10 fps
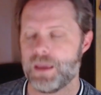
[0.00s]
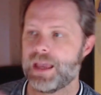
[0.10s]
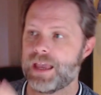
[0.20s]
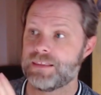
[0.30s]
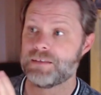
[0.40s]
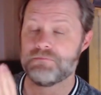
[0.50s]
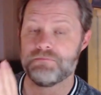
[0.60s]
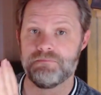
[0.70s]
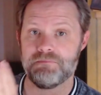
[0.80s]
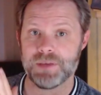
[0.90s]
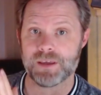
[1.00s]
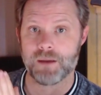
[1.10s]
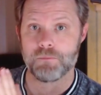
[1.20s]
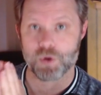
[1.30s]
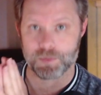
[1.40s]
and then
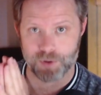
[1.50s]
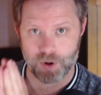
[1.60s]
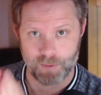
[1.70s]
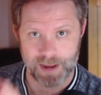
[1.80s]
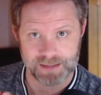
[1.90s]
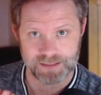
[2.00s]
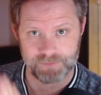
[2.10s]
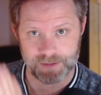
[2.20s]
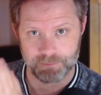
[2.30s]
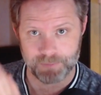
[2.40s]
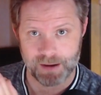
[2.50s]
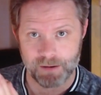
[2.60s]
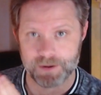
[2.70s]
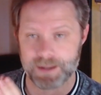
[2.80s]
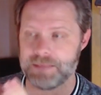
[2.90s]
become more proactive and empowered